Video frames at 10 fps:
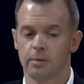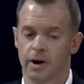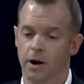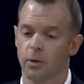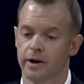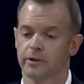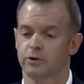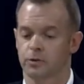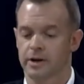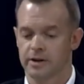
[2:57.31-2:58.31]
but I wanted to
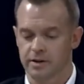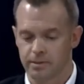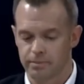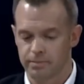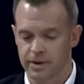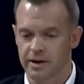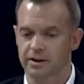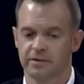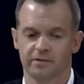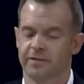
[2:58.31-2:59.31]
write the
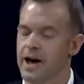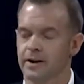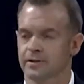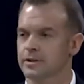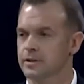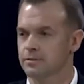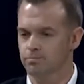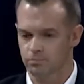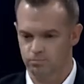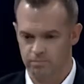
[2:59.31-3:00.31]
biggest, fastest,
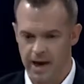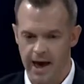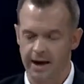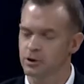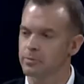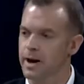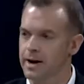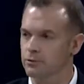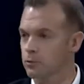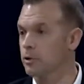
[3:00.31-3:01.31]

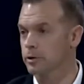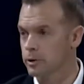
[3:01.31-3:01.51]
action-packed roller